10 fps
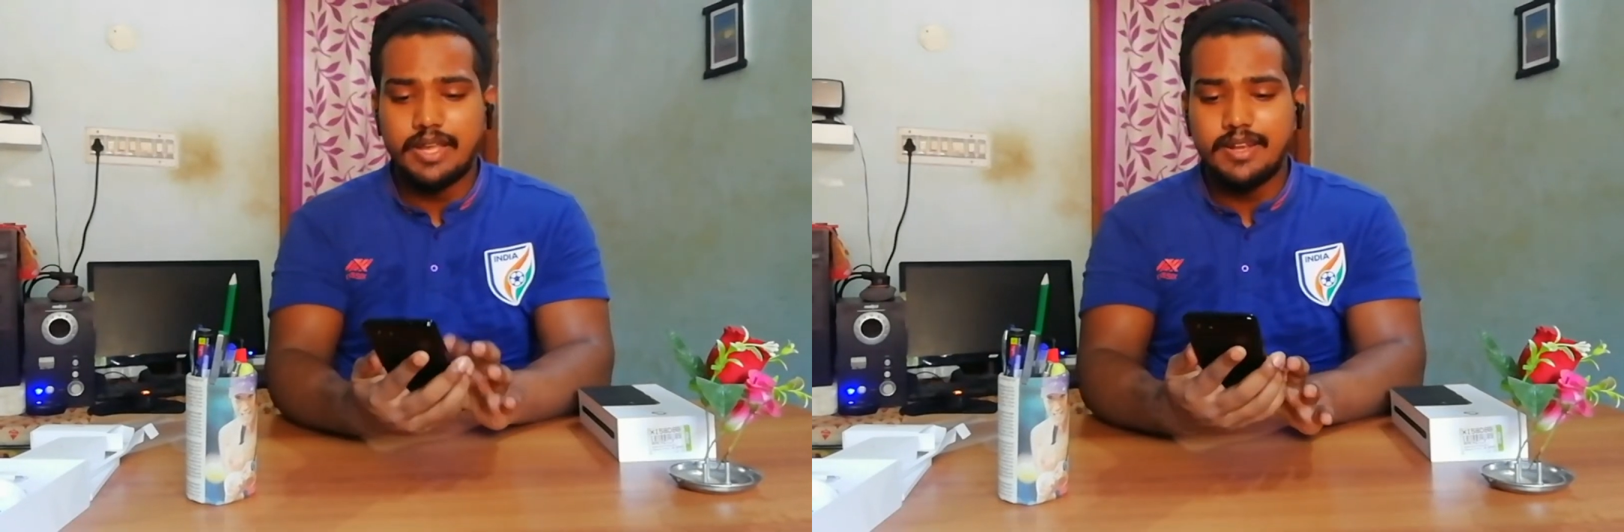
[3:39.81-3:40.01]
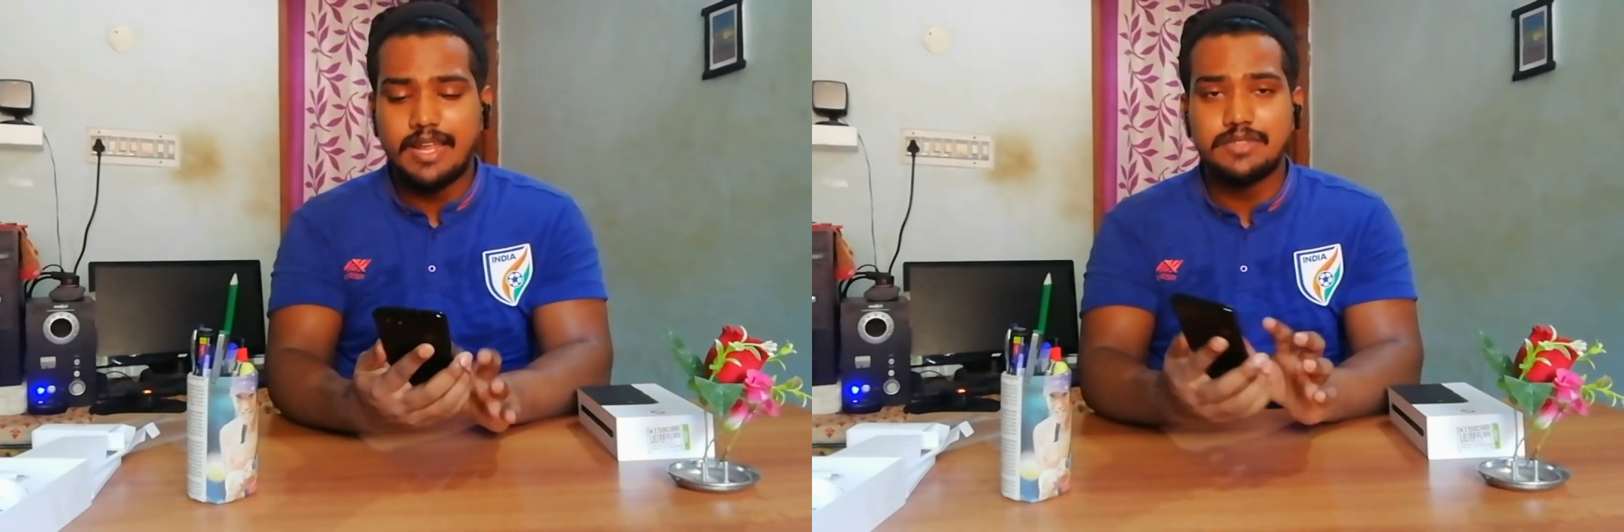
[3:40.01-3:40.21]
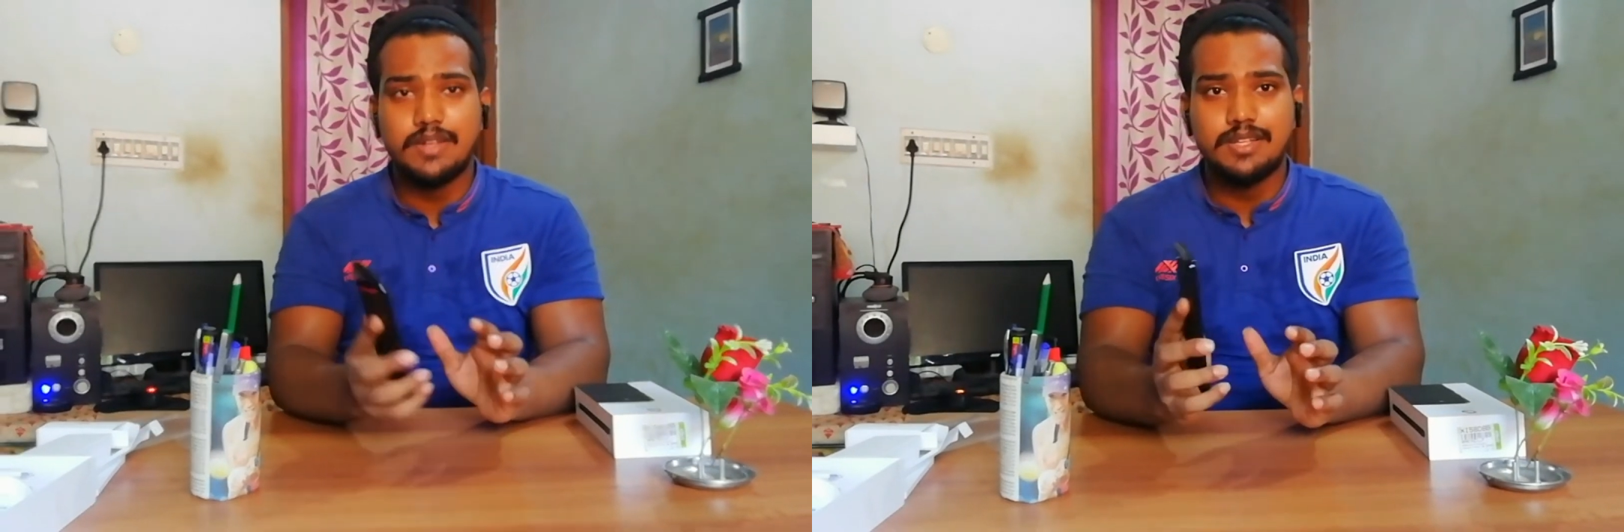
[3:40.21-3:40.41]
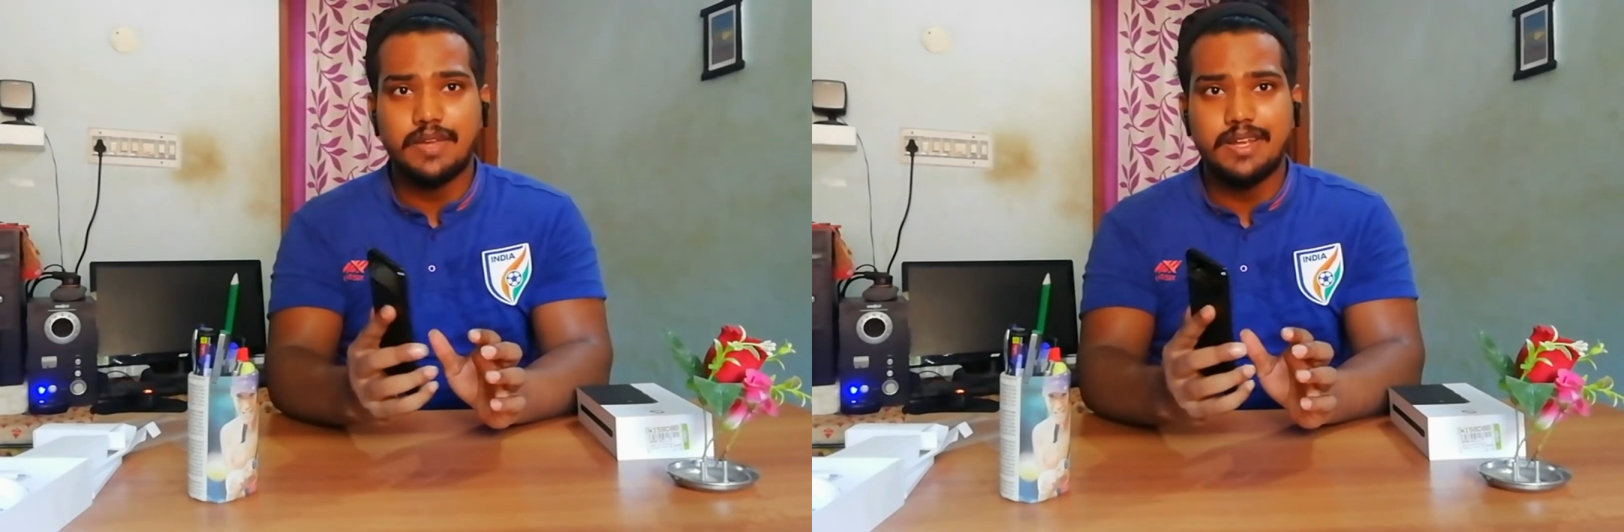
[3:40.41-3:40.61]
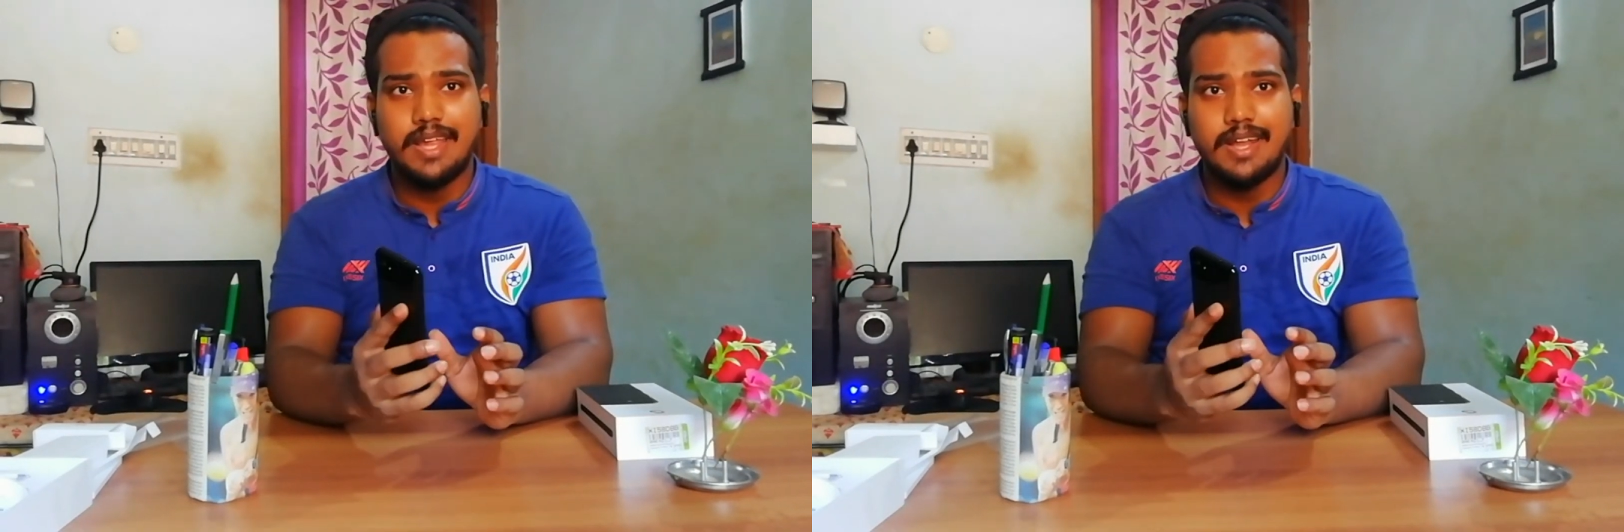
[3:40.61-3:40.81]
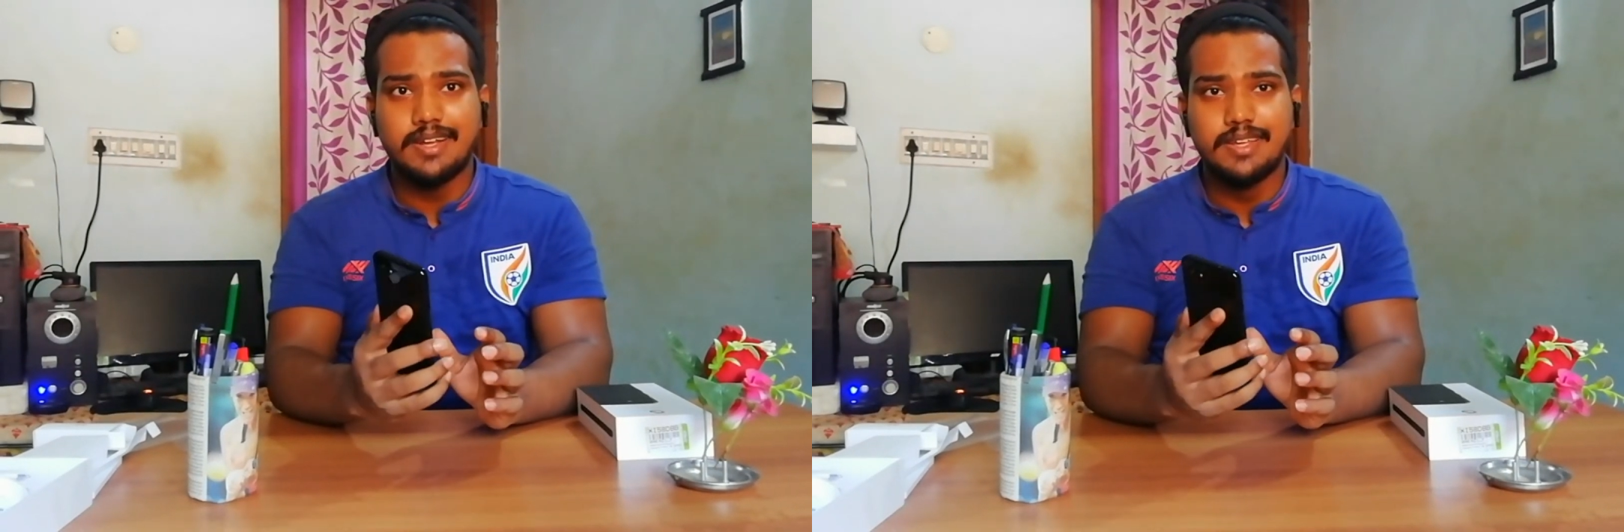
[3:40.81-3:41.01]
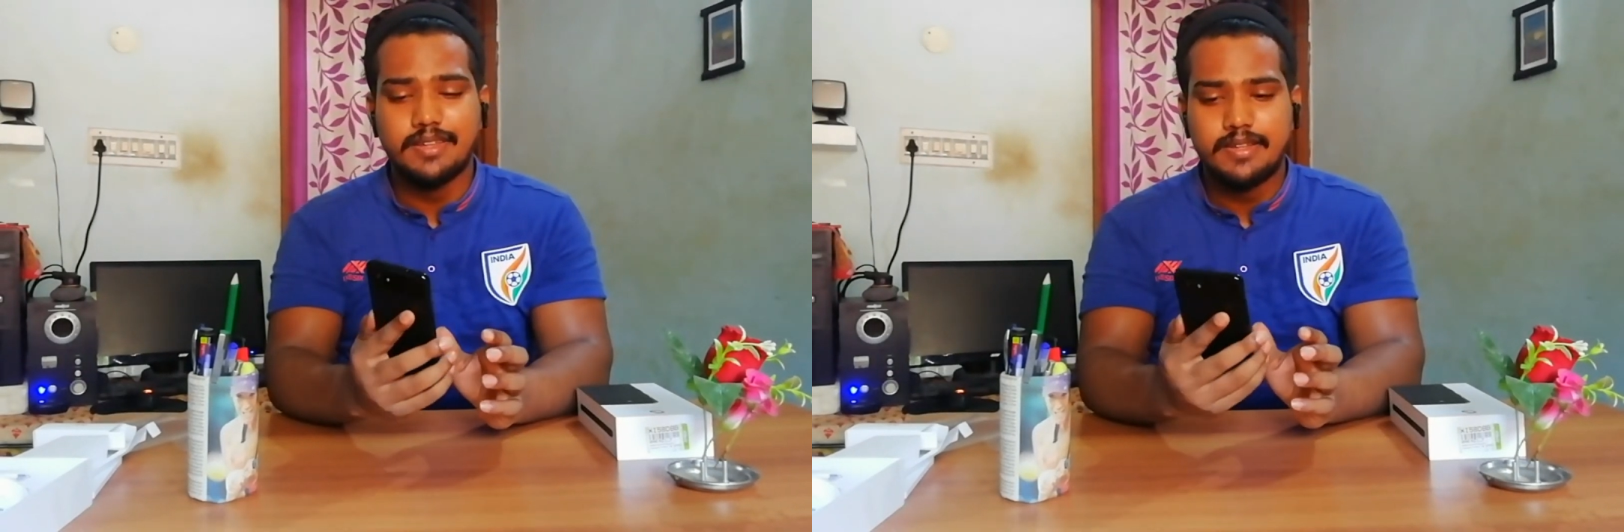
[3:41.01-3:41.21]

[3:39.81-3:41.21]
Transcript: and as well as very handy.